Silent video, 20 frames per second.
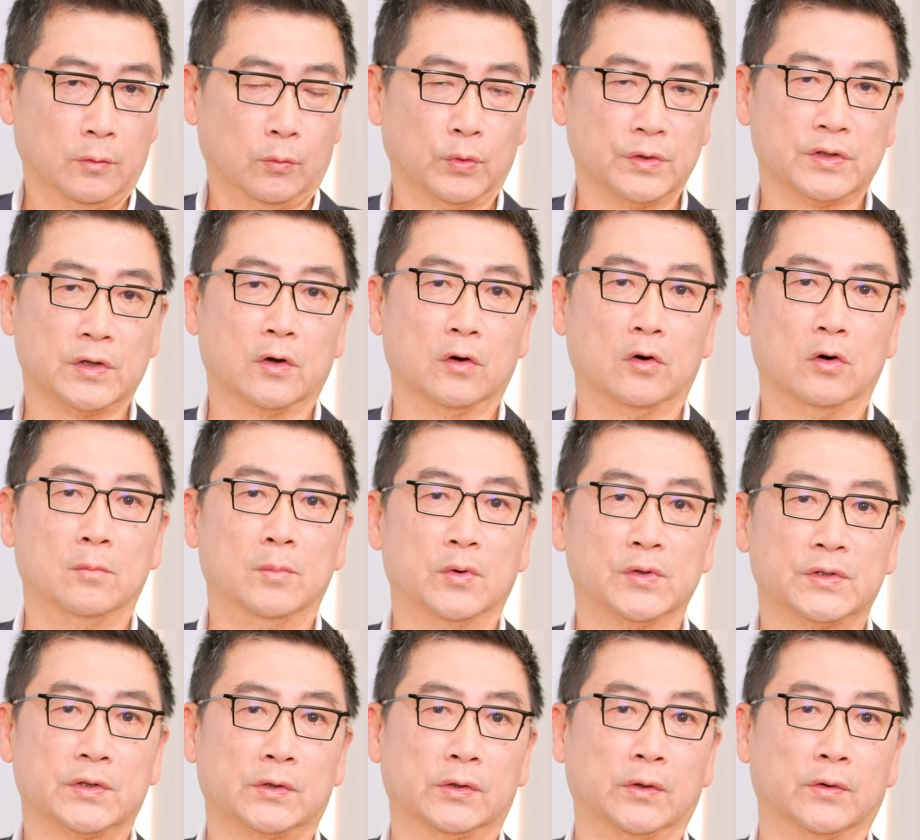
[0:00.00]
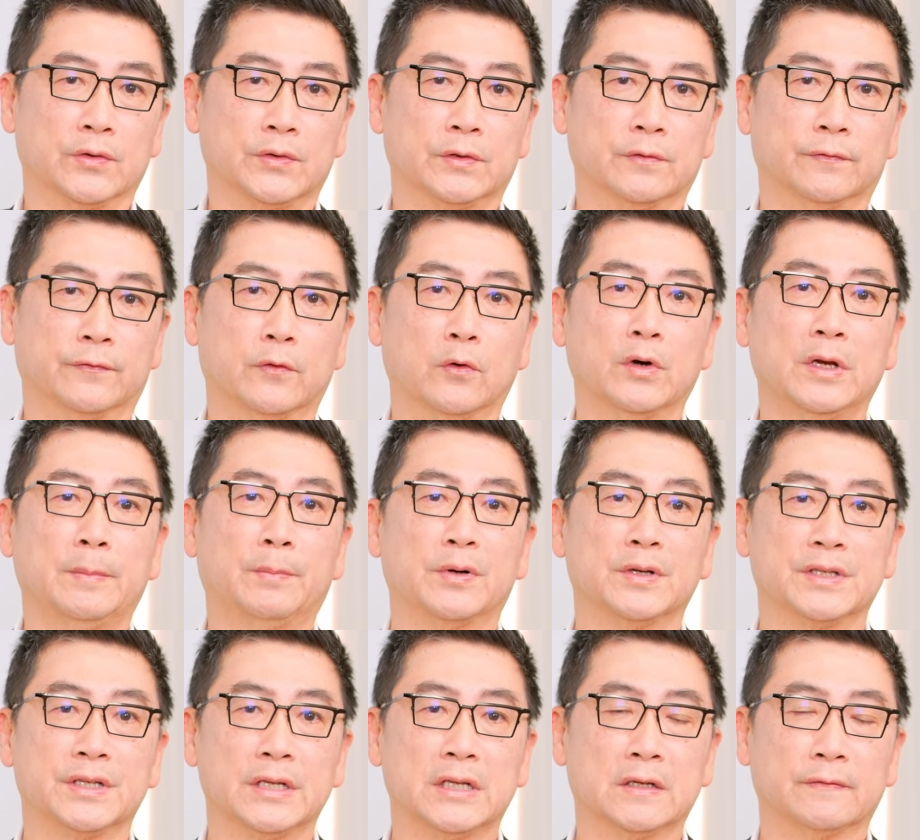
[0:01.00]
with almost close to
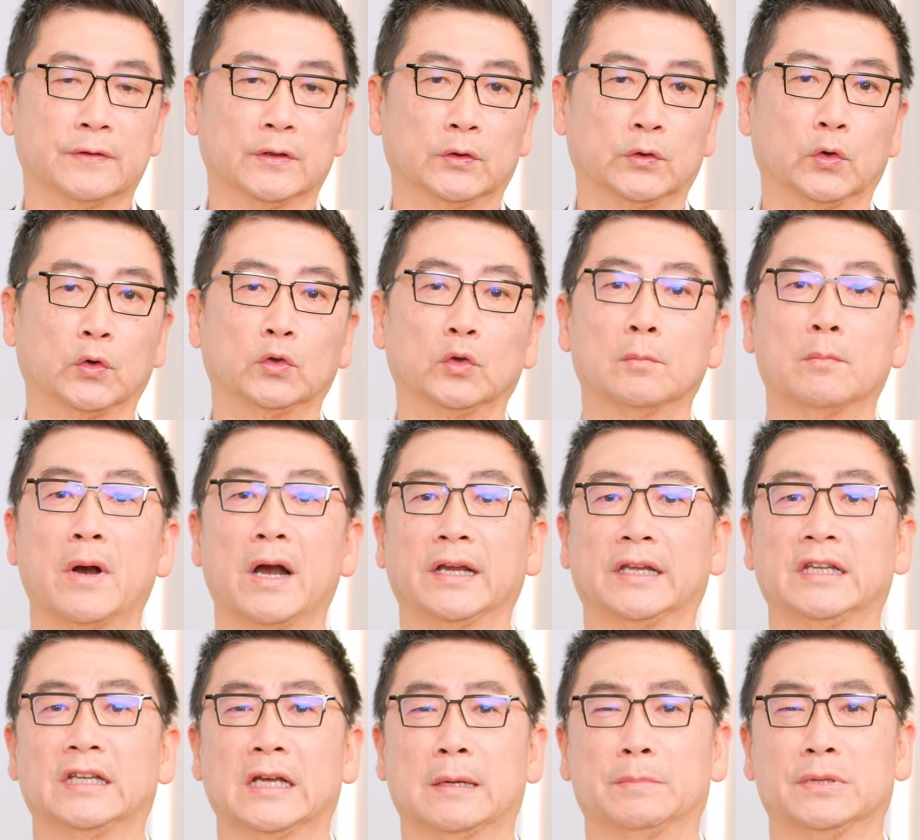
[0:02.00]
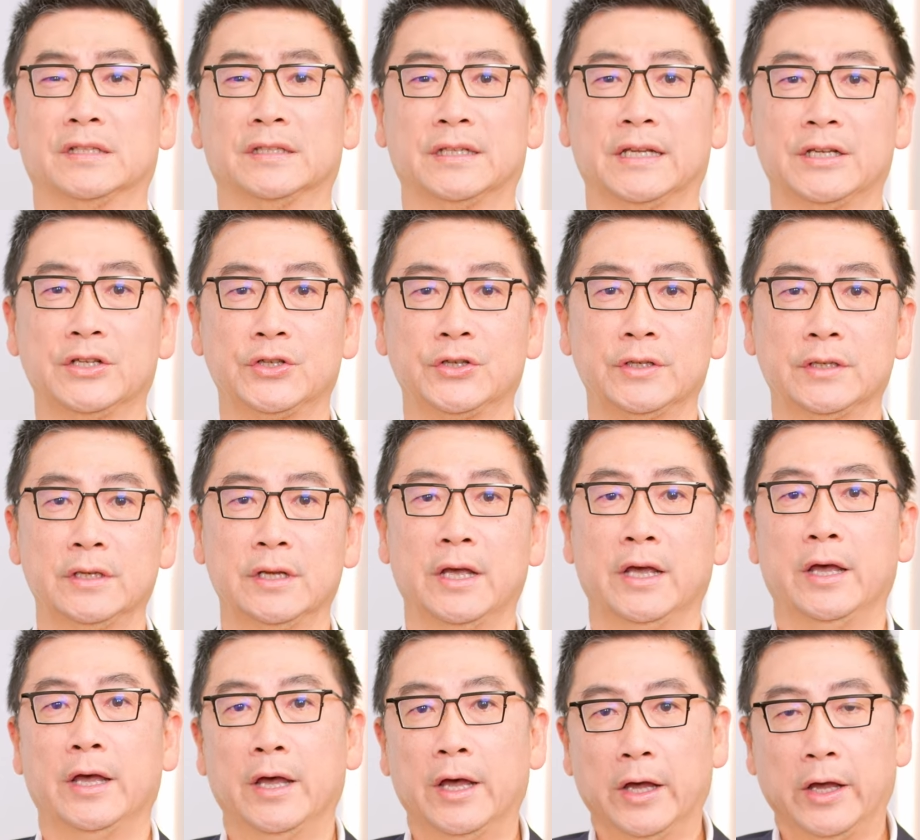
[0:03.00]
40% of a total market capitalization
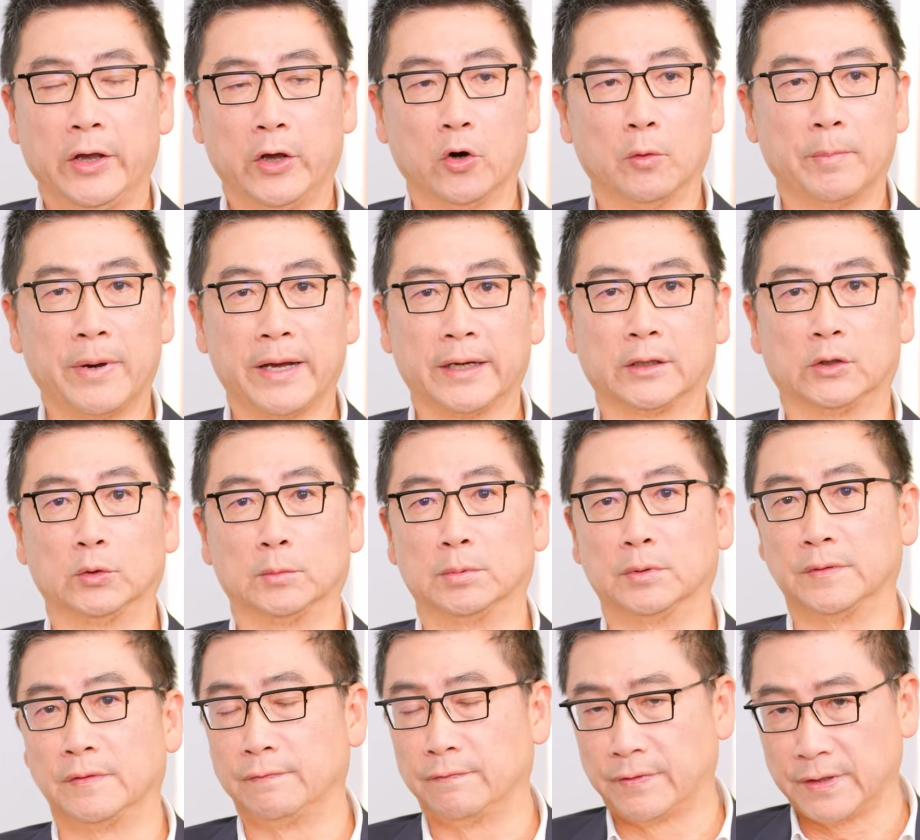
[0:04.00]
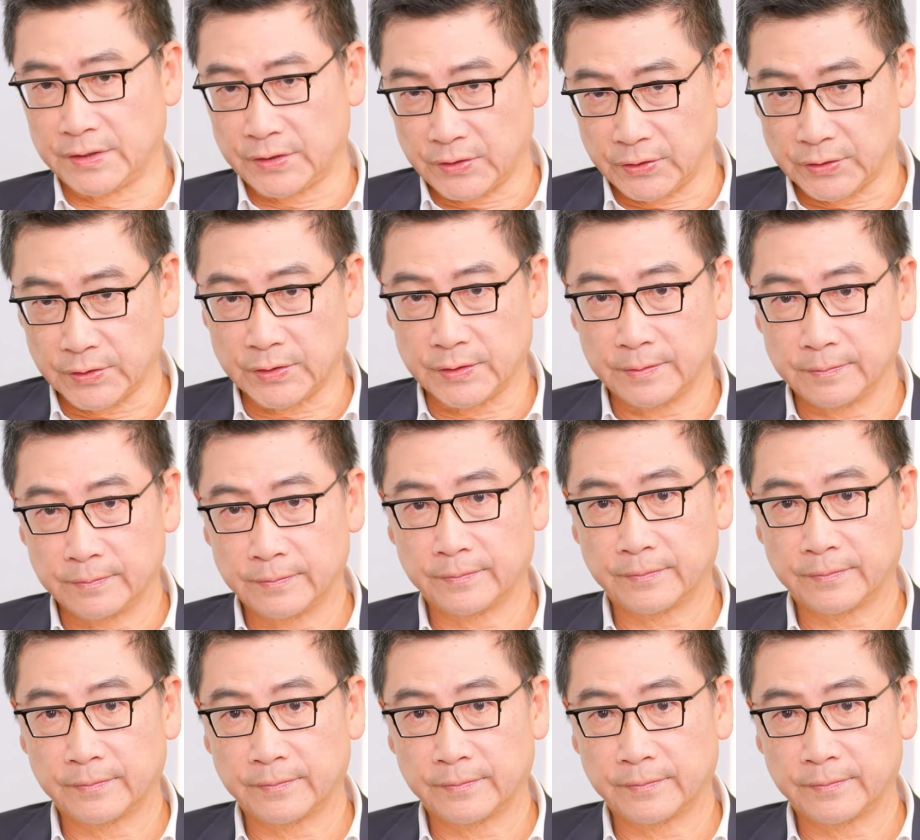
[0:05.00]
held by global investors.